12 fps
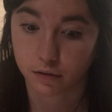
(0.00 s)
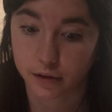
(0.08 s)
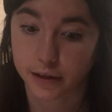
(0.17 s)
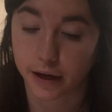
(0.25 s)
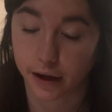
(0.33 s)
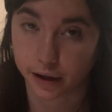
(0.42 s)

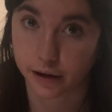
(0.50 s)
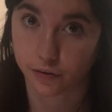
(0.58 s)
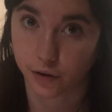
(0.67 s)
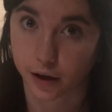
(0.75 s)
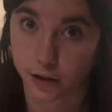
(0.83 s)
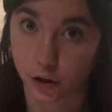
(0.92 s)
Yeah,
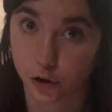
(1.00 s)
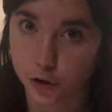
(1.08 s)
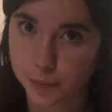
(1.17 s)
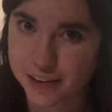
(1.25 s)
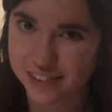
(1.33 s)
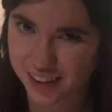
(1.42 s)
exactly. You're
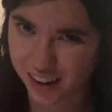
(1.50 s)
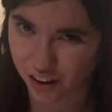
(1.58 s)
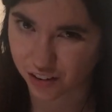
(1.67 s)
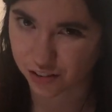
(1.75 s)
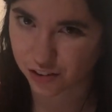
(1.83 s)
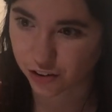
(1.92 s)
going to be
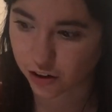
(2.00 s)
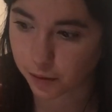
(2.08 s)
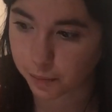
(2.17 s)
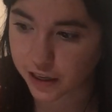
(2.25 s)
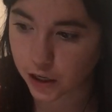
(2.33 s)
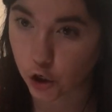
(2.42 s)
scared. You're going to
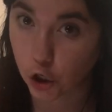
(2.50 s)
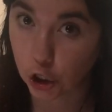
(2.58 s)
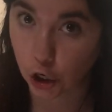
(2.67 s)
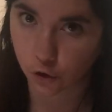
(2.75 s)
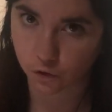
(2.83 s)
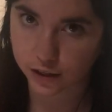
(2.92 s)
be
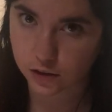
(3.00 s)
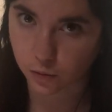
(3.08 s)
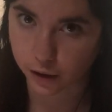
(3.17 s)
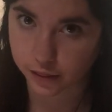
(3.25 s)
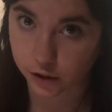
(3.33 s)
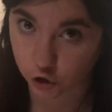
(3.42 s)
nervous,
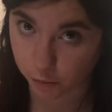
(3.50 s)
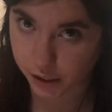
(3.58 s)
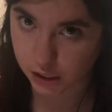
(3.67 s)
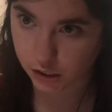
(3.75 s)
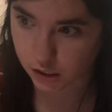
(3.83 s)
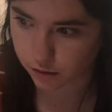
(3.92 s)
right, that you're
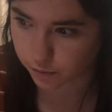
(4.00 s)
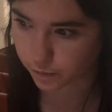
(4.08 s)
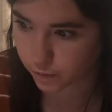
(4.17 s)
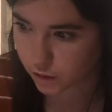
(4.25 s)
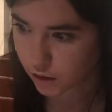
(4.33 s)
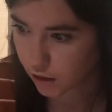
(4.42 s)
busted.
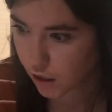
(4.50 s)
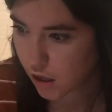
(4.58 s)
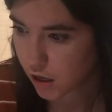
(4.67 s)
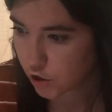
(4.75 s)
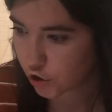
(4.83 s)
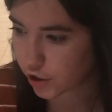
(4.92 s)

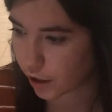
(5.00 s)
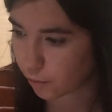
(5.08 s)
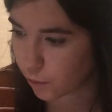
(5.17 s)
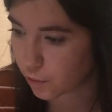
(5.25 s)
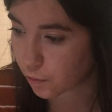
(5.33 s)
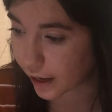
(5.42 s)
So
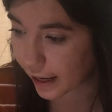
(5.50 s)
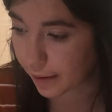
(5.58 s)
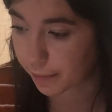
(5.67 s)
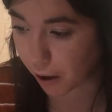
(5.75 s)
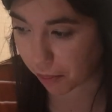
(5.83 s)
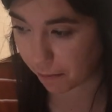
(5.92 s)
when
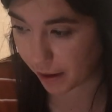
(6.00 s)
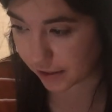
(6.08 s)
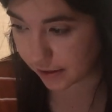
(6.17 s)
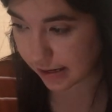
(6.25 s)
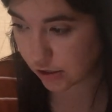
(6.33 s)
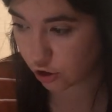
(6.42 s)
Rahab got the
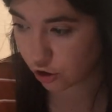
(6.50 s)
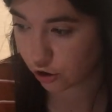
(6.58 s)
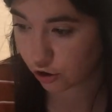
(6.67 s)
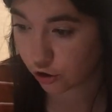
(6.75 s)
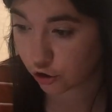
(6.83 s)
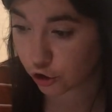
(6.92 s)
message,
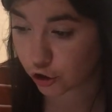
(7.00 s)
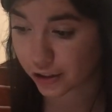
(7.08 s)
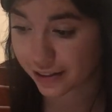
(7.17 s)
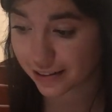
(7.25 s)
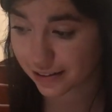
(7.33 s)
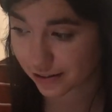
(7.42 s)

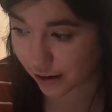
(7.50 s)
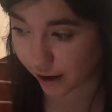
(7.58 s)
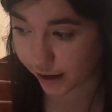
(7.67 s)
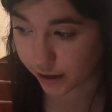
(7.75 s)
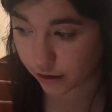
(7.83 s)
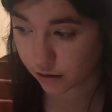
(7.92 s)
she
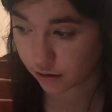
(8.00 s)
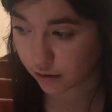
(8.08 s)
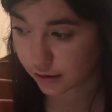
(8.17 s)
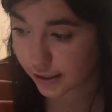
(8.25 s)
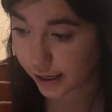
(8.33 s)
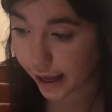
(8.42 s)
decided
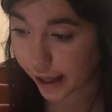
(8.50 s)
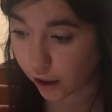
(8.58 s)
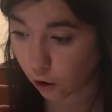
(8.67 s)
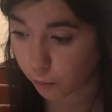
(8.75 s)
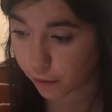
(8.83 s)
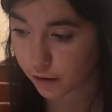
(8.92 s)
to
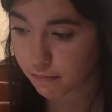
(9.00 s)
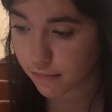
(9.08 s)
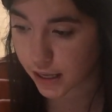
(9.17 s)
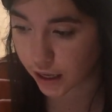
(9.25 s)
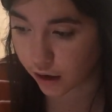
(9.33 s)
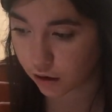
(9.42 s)
help the
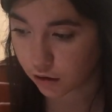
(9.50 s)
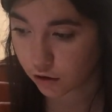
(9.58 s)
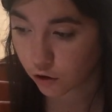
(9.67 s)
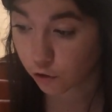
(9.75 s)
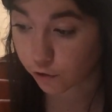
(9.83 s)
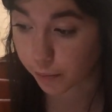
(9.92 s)
men
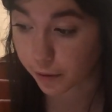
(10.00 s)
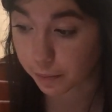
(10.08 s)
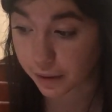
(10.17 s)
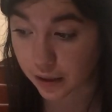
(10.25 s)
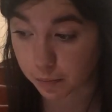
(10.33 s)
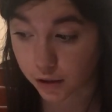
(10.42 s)
from the
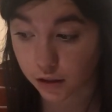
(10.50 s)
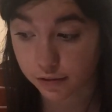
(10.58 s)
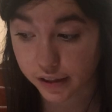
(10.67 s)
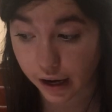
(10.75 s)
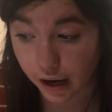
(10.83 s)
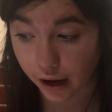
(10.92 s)
people of
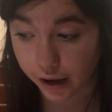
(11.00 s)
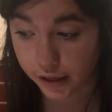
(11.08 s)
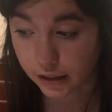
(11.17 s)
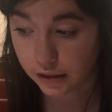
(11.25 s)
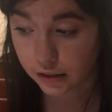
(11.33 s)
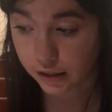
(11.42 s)
God
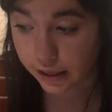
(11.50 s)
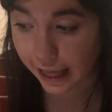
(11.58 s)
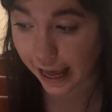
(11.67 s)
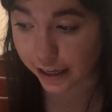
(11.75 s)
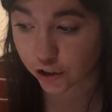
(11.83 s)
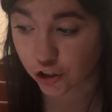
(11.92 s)

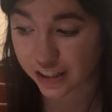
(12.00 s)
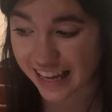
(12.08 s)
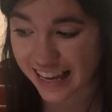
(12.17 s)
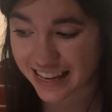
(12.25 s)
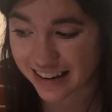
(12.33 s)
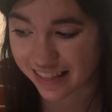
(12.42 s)
and she
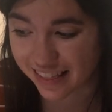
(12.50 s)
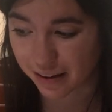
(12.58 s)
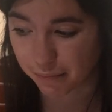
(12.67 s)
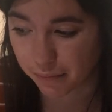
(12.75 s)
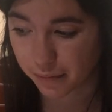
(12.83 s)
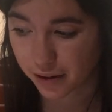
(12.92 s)
hid them.